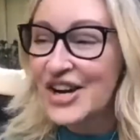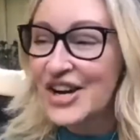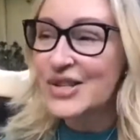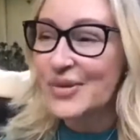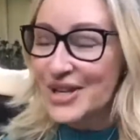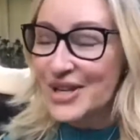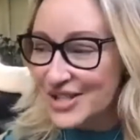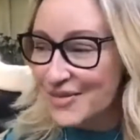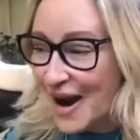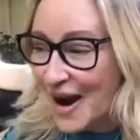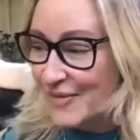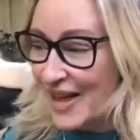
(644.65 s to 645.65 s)
So we just
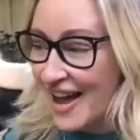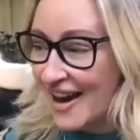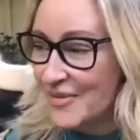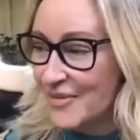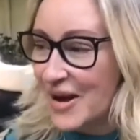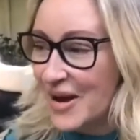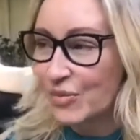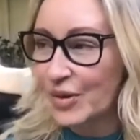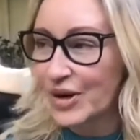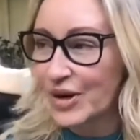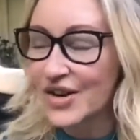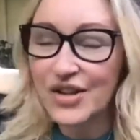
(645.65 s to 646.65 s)
wrapped that up and
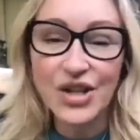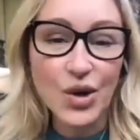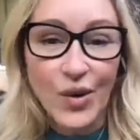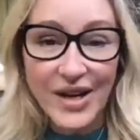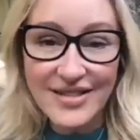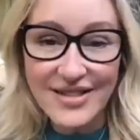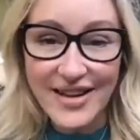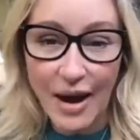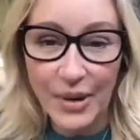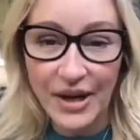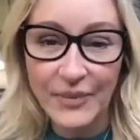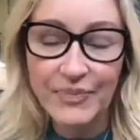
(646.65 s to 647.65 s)
we started the Queen's
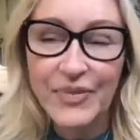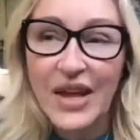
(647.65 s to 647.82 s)
Gambit.